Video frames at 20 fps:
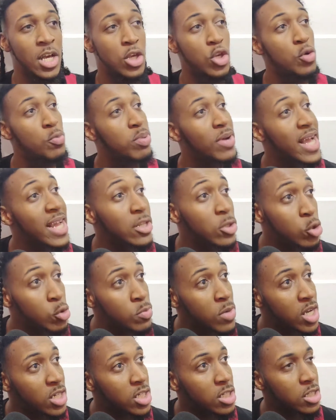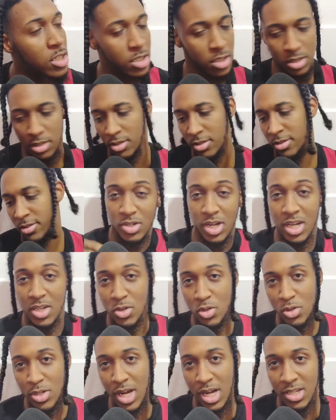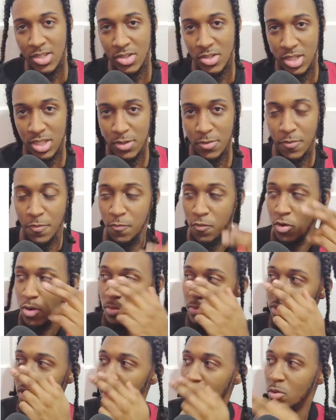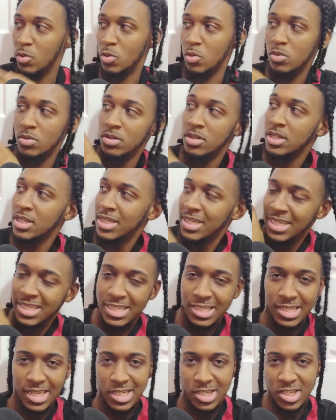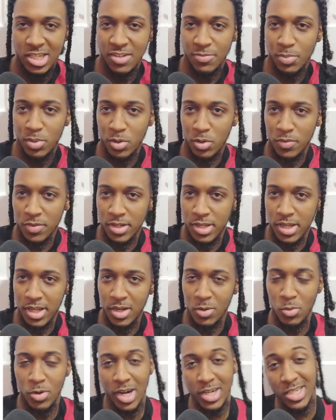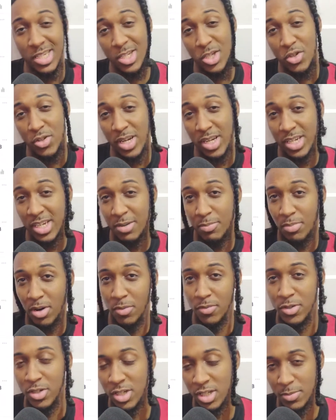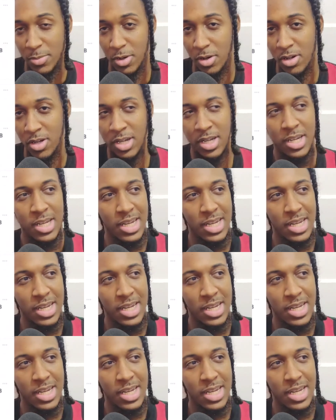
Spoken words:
You play too much. So as you guys see from the little section I put over there, we're actually trending above Shiba,